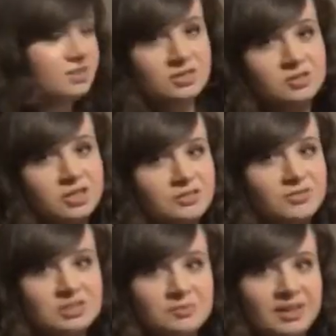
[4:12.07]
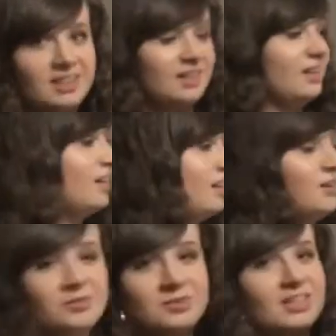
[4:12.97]
the child division method, and I
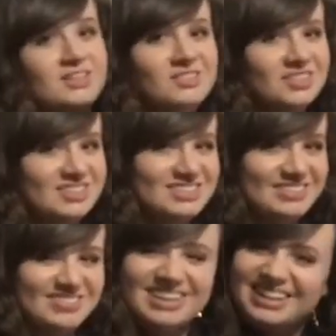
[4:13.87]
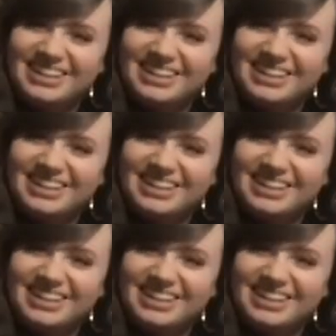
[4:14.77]
hope that you learned something.